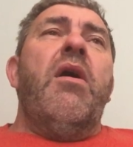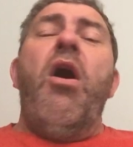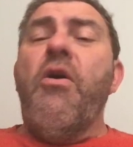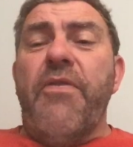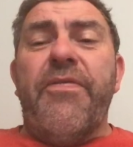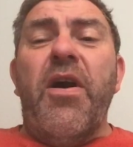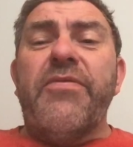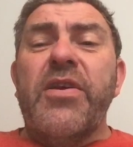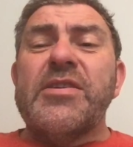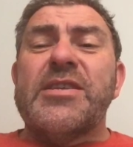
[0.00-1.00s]
over 5
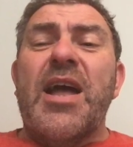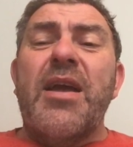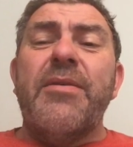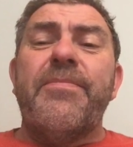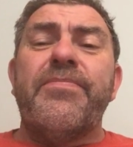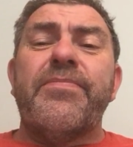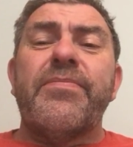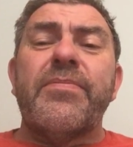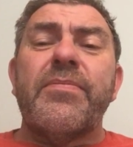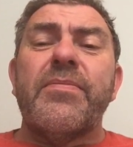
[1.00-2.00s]
years now,
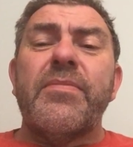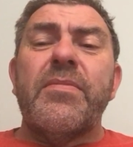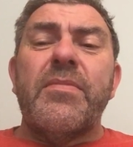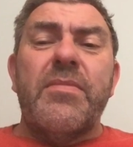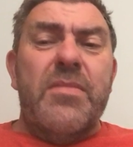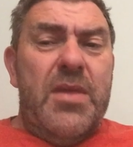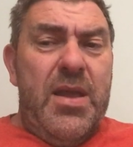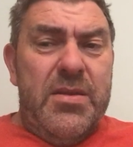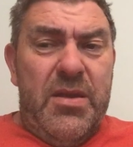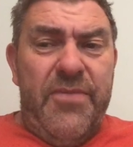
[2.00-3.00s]

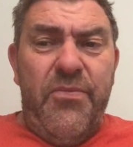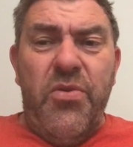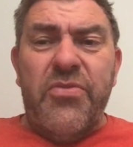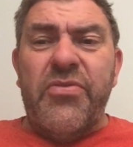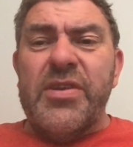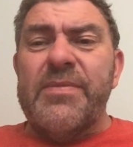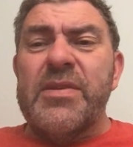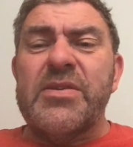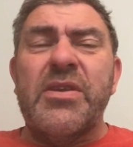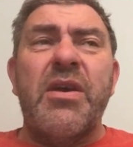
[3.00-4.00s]
and I even worked
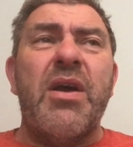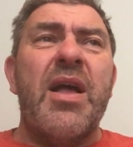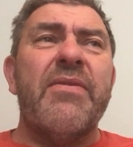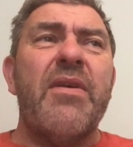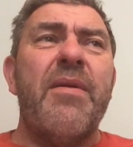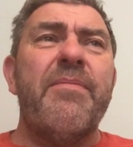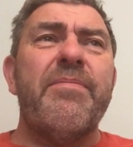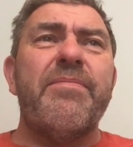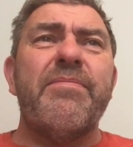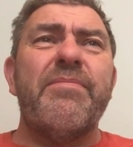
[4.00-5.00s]
Christmas, you know, and
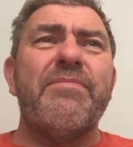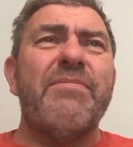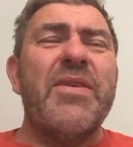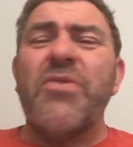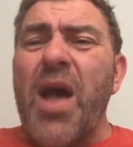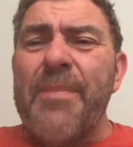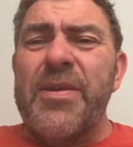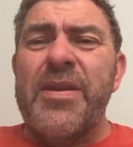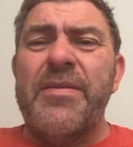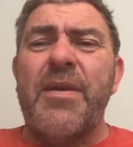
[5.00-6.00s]
it's not
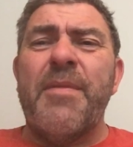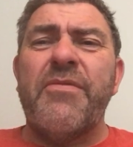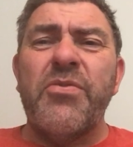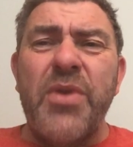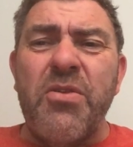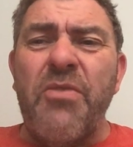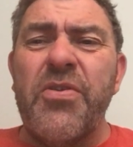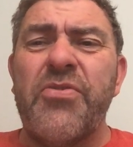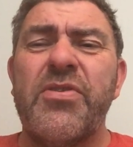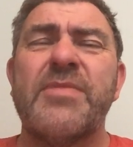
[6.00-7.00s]
happening. I'm having a week off
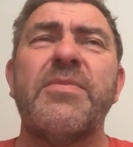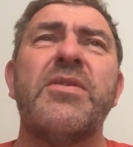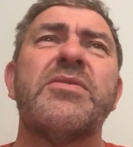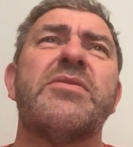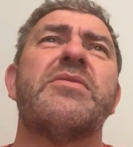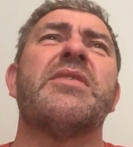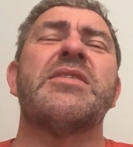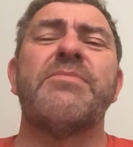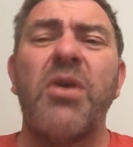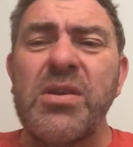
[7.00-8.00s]
at Christmas.
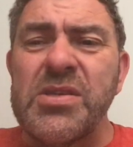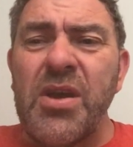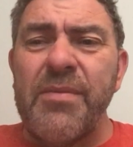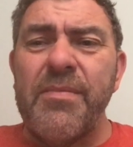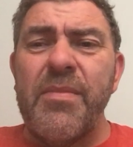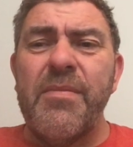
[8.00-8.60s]
That's my time.